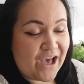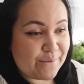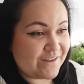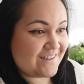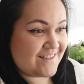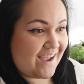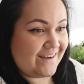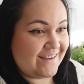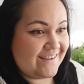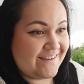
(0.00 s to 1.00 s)
I'm
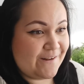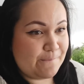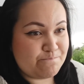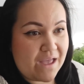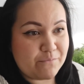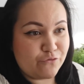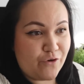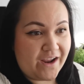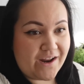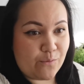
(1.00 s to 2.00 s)
excited. I'm
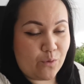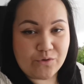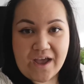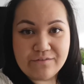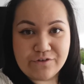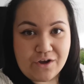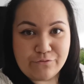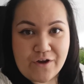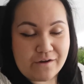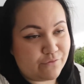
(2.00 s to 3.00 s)
afraid I won't have enough
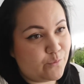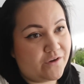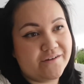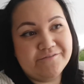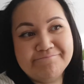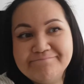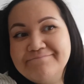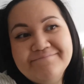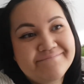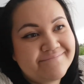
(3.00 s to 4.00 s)
for everyone.
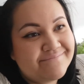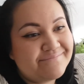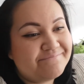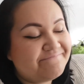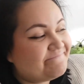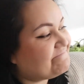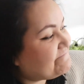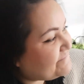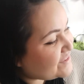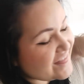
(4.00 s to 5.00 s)

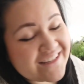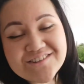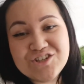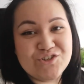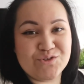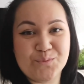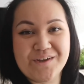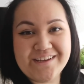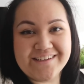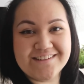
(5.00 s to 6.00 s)
But that's just the
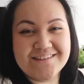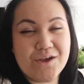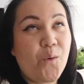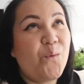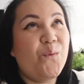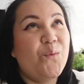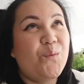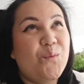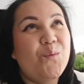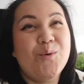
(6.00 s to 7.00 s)
way it is.
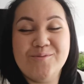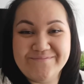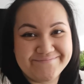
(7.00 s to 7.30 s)
Ooh.